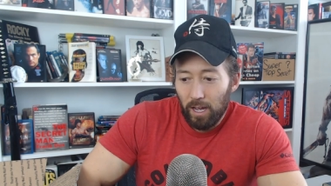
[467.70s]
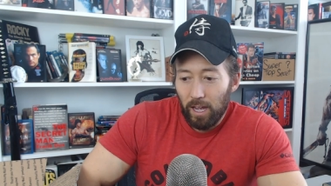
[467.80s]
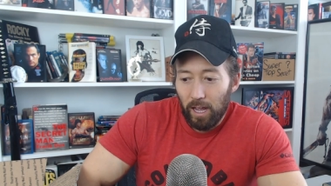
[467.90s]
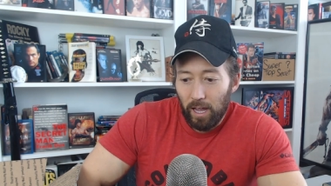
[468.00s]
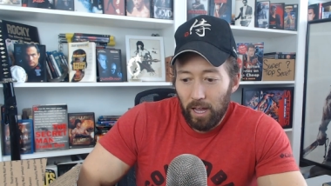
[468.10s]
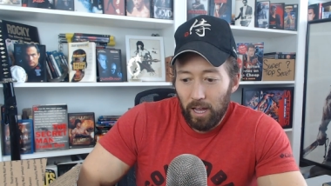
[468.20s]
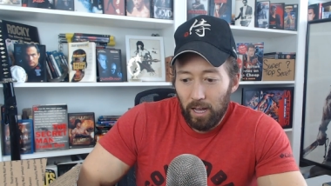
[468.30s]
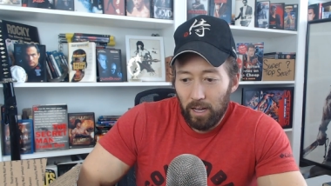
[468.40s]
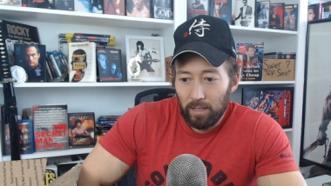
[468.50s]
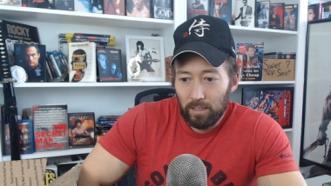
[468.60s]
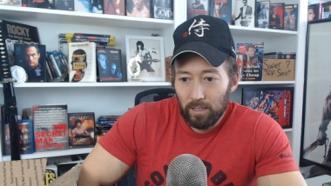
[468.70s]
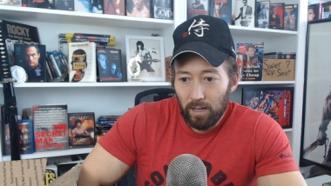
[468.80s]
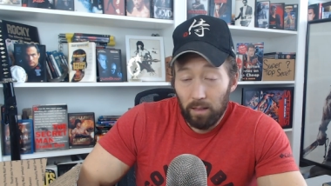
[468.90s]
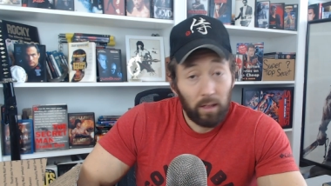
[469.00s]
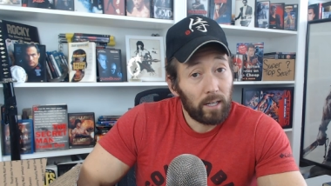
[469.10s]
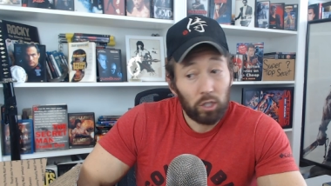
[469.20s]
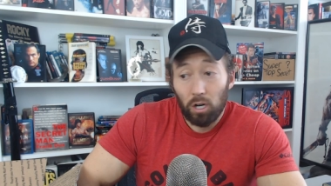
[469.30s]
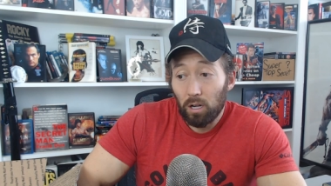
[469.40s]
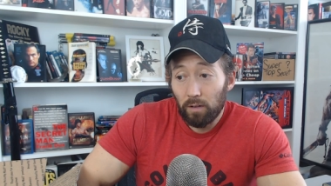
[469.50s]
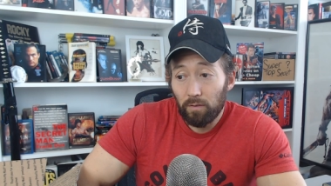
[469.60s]
And uh, thanks,
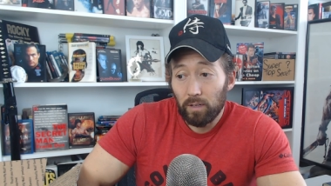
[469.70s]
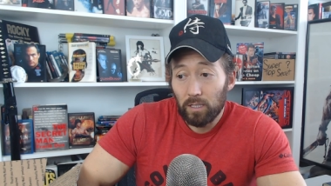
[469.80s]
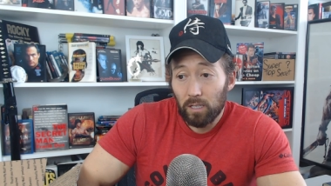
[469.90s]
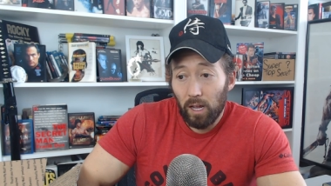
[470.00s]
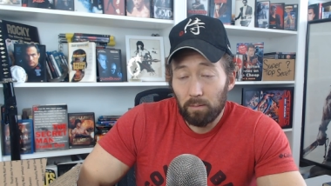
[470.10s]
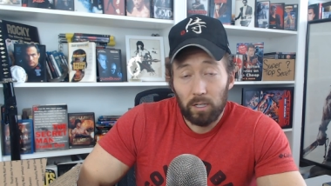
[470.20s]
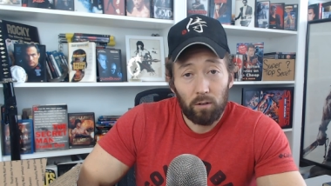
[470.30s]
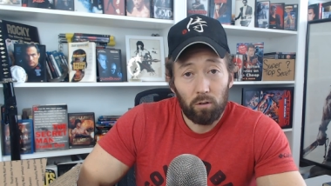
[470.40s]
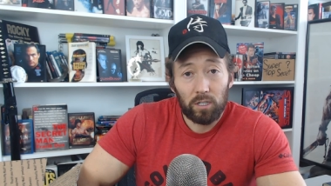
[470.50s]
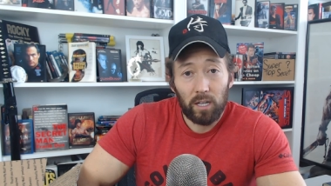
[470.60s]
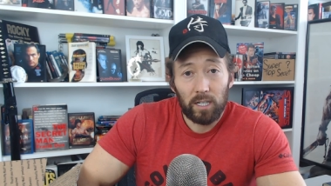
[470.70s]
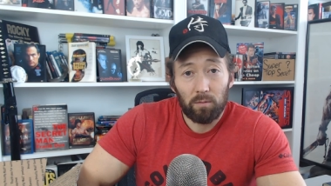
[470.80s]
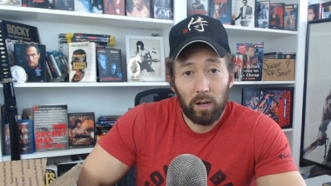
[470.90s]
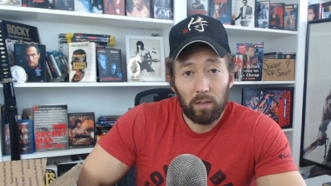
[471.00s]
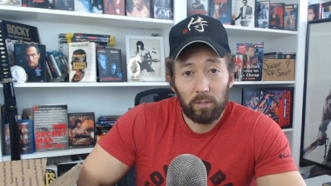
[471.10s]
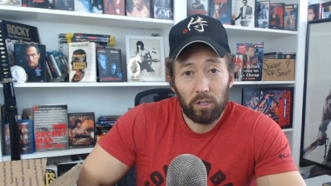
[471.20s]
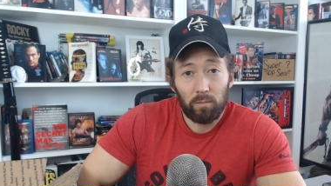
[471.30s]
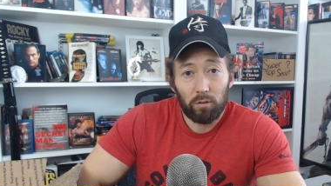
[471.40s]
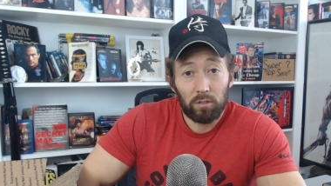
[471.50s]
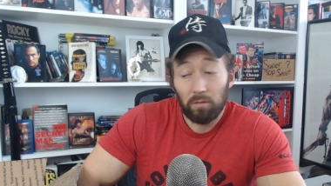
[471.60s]
Charlie, for these tapes. And, of course, thanks, Mike the
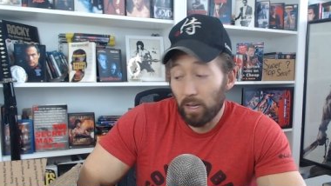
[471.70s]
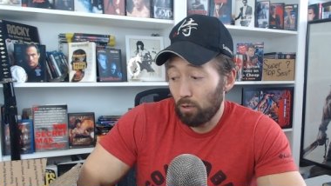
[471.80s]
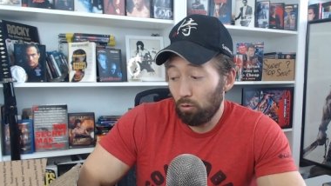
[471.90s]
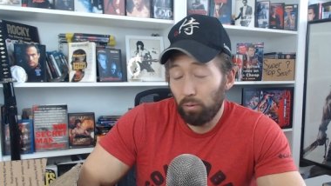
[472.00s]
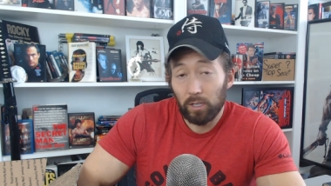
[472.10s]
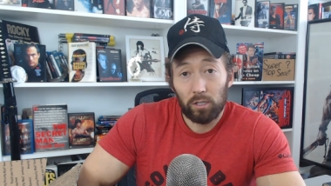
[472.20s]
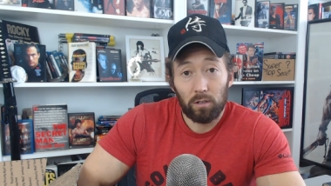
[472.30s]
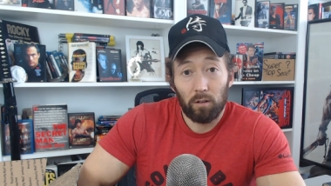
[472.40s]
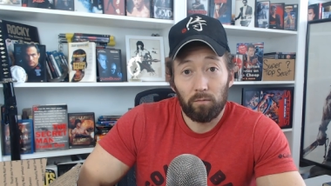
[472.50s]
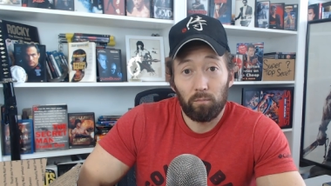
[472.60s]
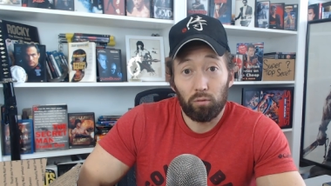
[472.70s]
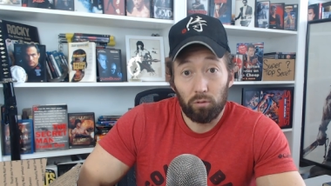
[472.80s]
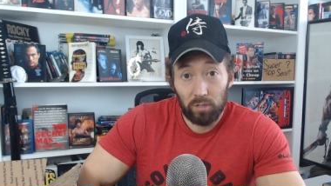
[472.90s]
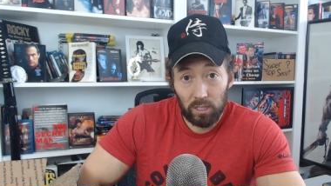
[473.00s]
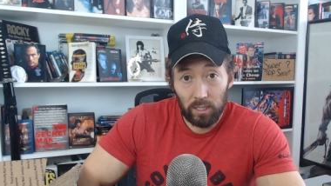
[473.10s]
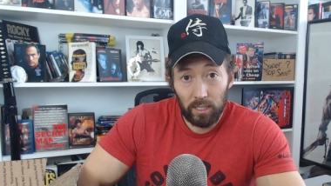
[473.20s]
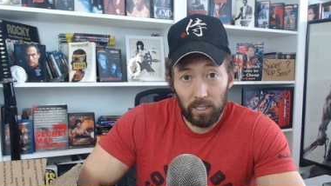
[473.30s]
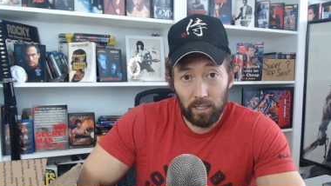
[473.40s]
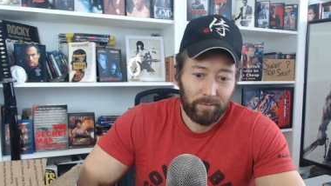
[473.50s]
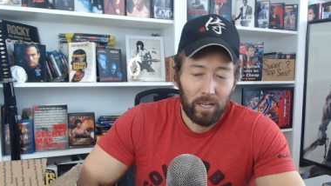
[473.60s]
Machine Bruce, for that cool picture of Bruce
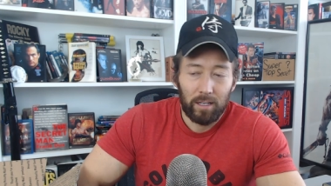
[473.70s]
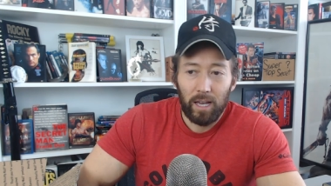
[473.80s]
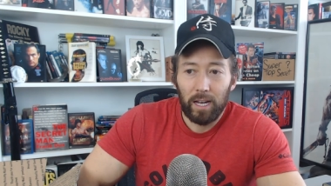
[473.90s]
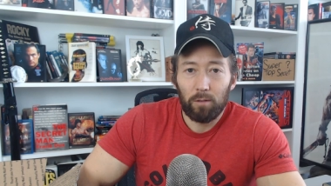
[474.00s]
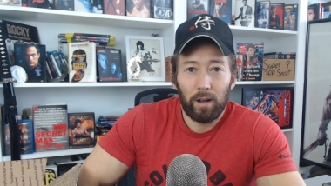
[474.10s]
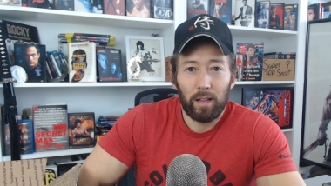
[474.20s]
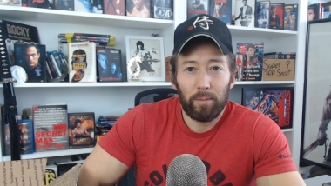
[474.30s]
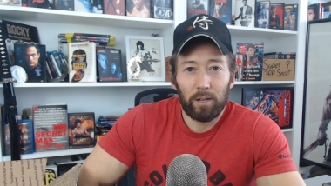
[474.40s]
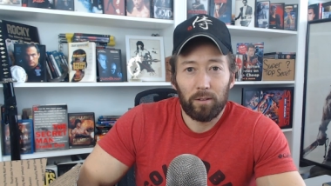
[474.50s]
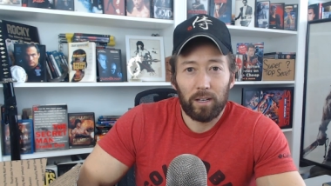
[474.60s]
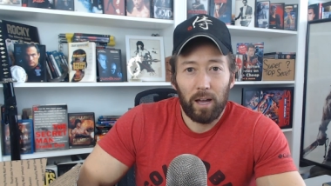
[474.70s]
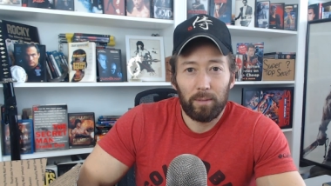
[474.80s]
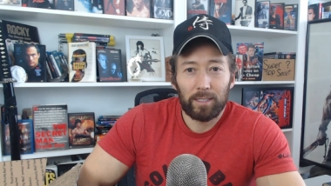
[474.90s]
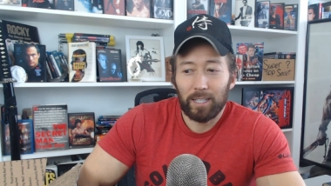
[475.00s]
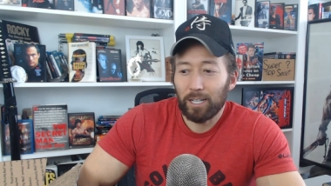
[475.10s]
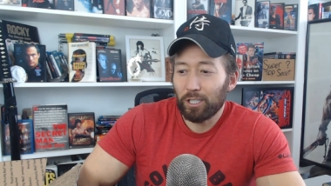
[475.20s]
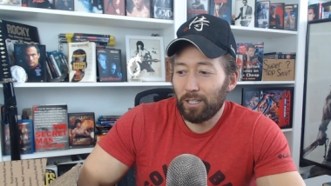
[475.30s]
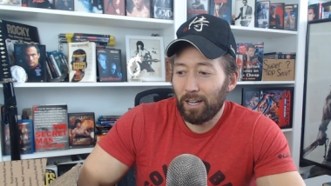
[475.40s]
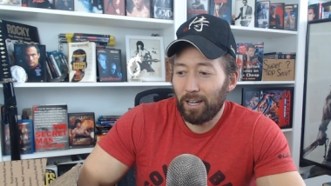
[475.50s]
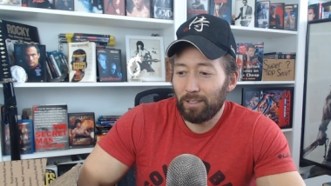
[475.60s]
Lee. Yeah, anyway, let me know in the comment
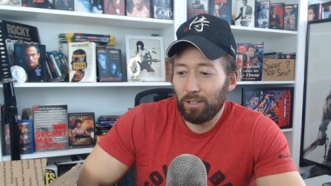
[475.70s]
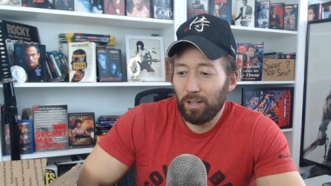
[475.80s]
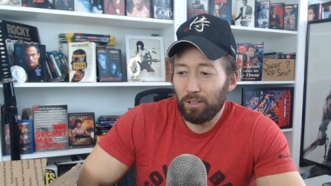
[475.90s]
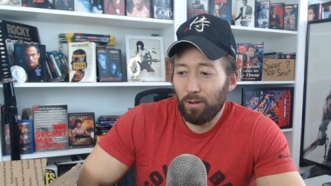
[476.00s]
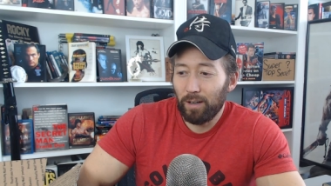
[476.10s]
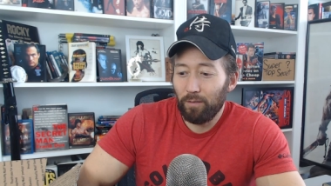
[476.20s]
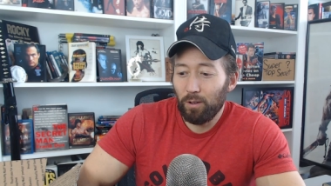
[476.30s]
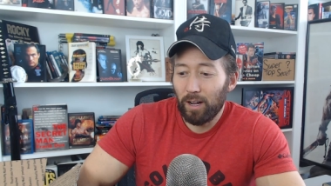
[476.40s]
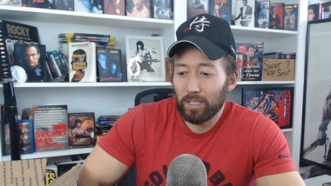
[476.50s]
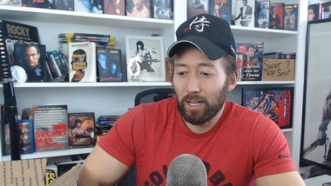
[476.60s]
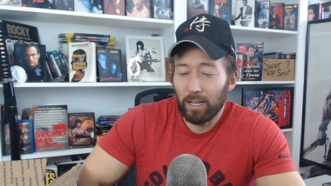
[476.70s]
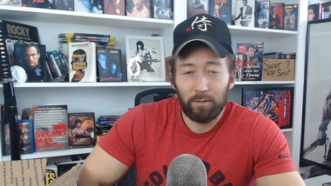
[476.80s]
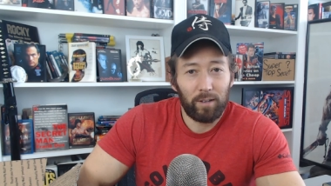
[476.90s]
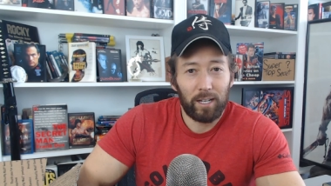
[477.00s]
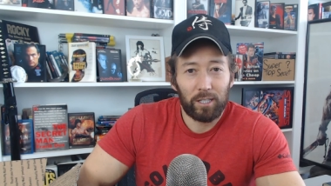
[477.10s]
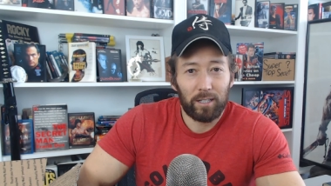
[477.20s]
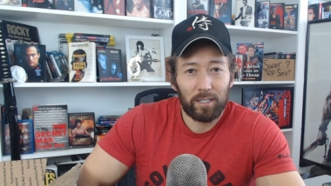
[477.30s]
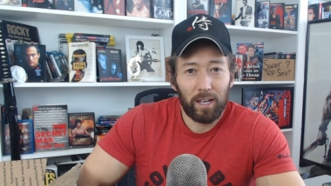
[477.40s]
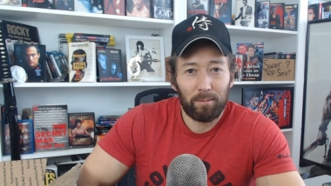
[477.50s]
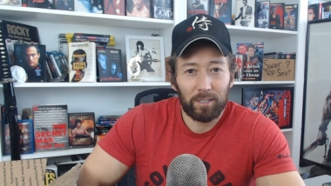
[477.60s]
section. Uh, do, you, do any of you guys collect V H S
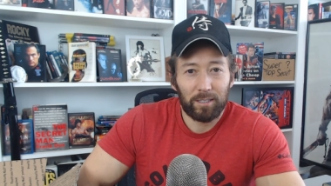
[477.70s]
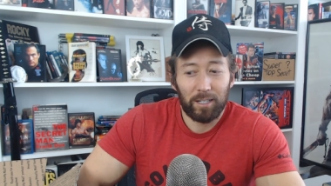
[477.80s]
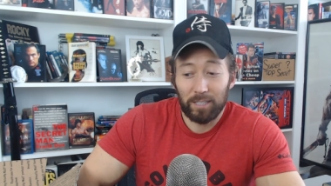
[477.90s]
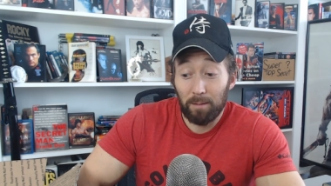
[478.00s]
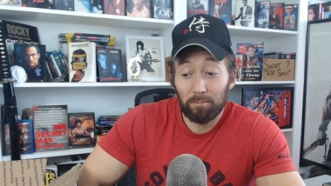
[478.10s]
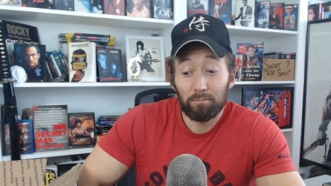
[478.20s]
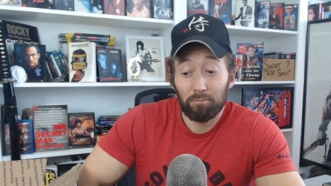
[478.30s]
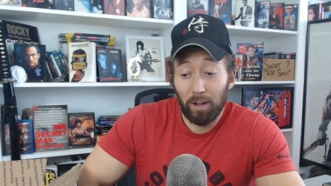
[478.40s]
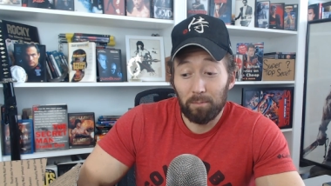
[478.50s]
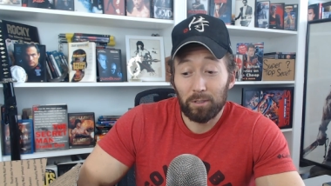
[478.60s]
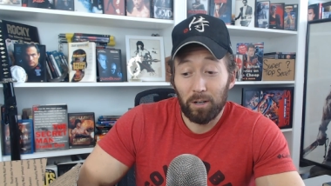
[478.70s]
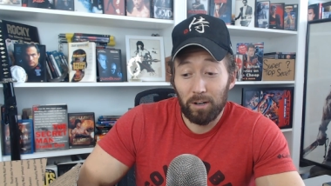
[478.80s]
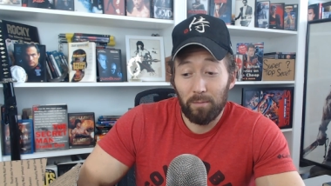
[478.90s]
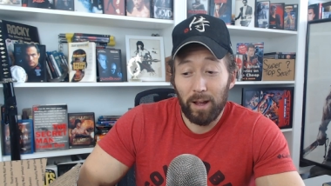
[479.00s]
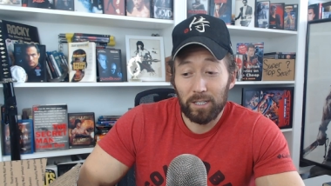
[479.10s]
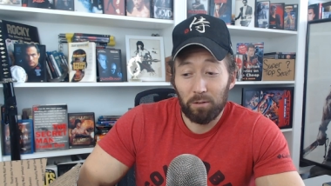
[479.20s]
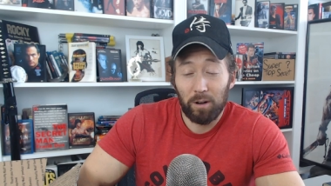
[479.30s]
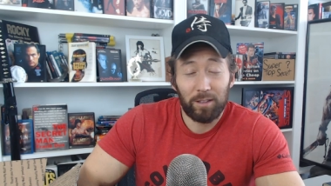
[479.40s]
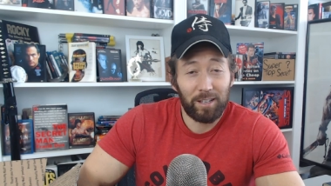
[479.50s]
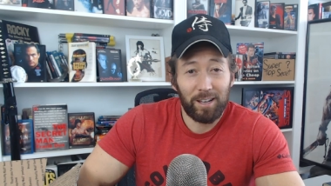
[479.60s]
tapes? Because I'm, I'm starting to amass
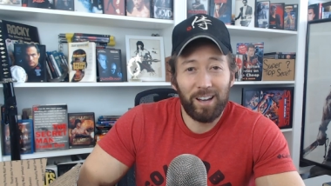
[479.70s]
quite the